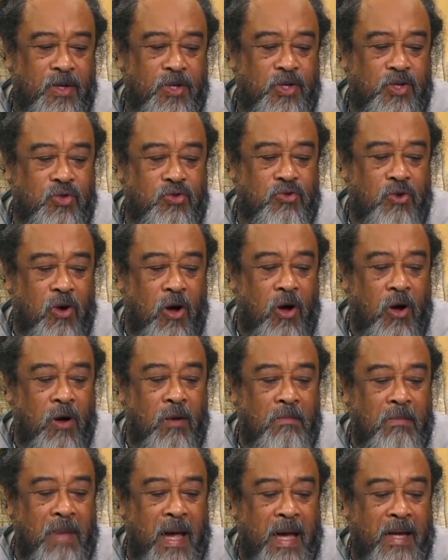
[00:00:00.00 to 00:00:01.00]

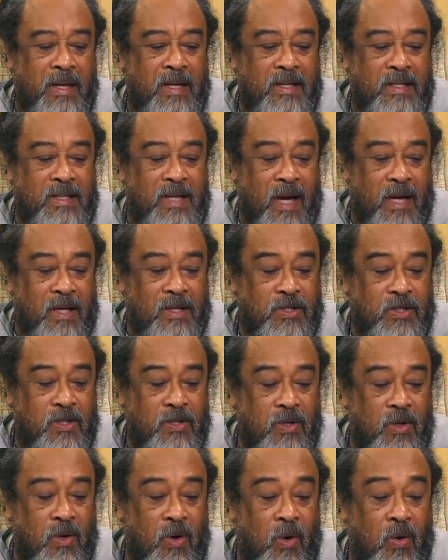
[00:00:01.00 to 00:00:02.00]
strong mind attacks